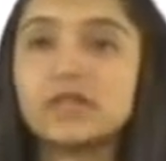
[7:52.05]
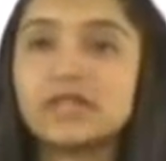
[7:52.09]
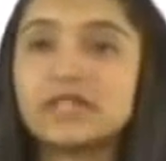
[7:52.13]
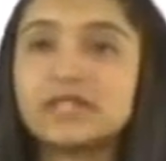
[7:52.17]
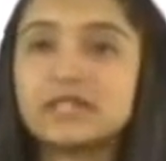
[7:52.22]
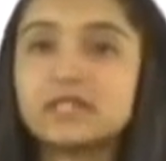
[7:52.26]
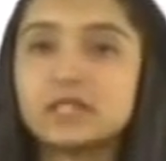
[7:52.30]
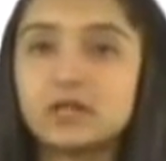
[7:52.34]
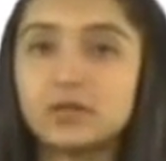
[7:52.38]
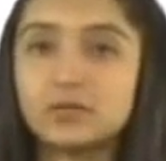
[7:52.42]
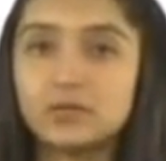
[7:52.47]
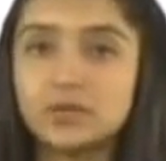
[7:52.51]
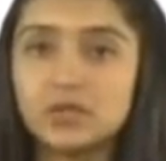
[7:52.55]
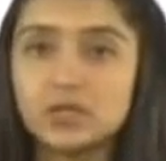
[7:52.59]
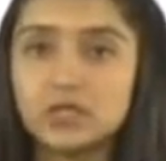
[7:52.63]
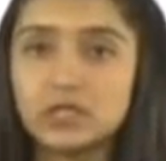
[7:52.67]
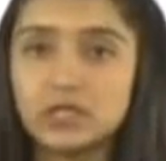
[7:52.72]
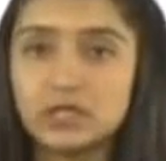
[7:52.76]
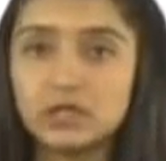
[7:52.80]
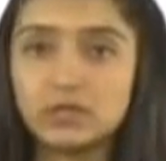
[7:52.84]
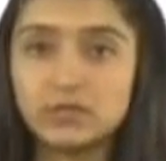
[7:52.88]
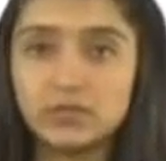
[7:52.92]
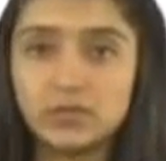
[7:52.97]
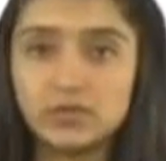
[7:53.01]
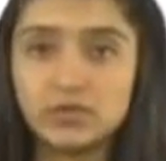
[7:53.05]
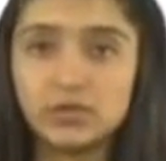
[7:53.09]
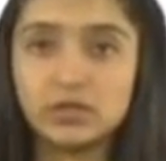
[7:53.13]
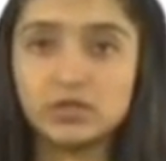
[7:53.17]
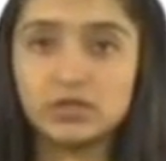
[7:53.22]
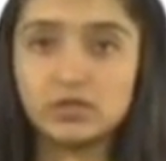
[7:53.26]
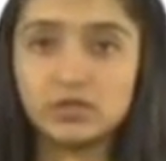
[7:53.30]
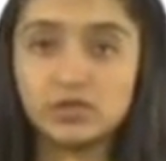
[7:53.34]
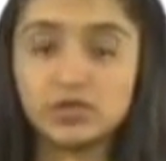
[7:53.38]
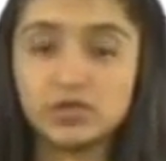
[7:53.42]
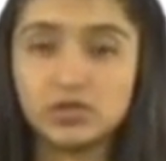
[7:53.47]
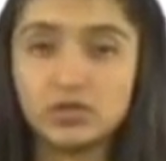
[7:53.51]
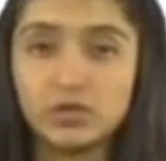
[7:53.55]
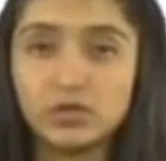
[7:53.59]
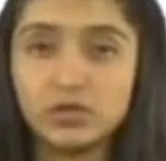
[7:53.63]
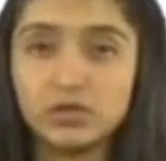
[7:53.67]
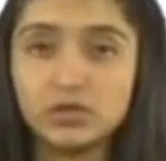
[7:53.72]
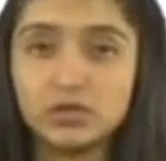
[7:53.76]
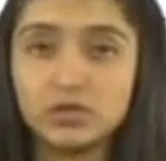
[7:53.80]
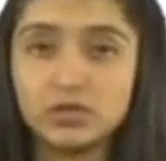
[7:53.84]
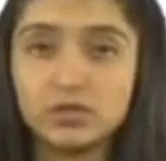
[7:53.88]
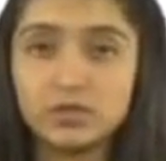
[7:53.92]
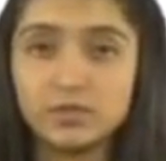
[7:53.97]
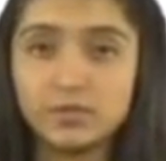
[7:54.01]
indemnity in marine
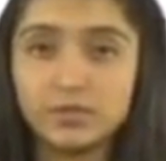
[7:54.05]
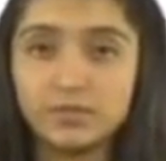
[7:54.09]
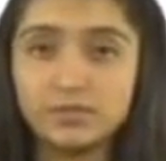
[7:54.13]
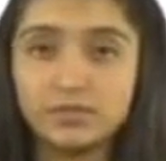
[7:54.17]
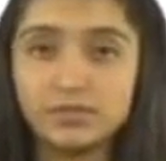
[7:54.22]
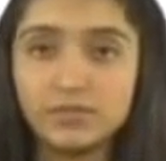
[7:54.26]
insurance.